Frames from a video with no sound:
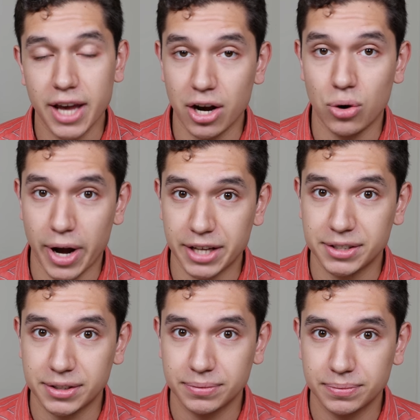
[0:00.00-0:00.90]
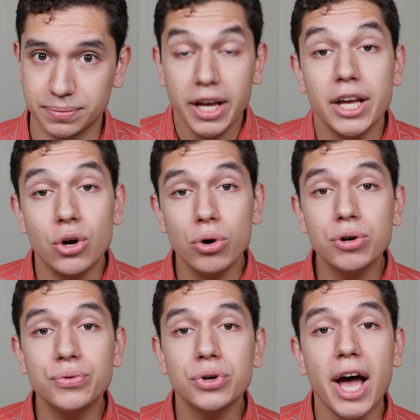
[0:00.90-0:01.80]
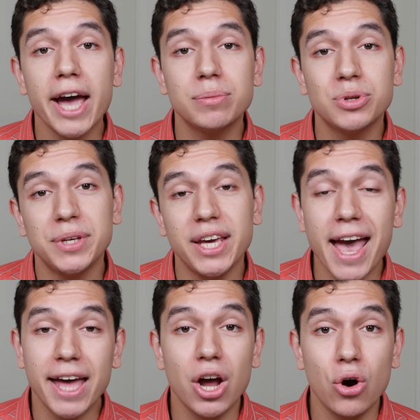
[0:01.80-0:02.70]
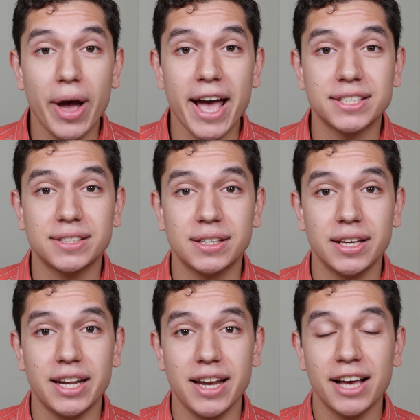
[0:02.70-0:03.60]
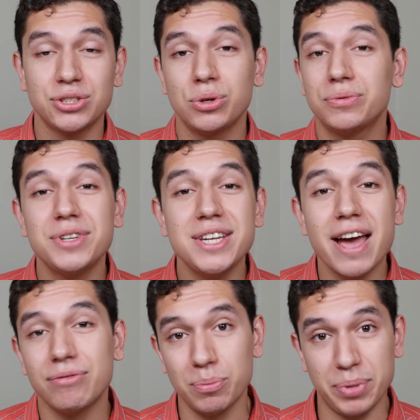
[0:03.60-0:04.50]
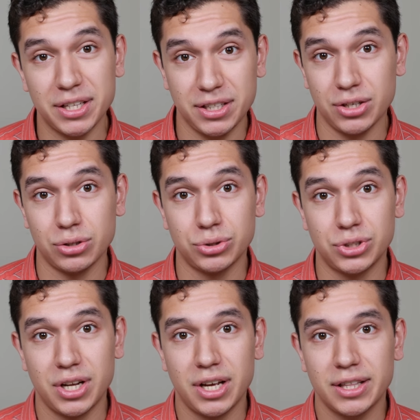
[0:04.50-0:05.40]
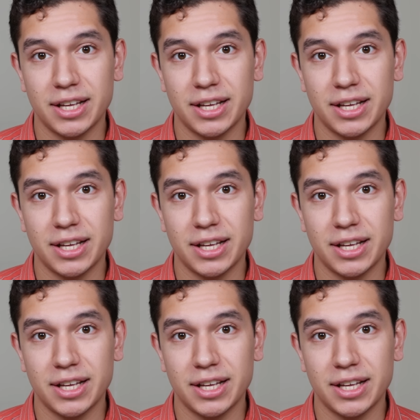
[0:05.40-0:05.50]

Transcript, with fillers: NOS. In order for an item to be NOS, it has to have never been used.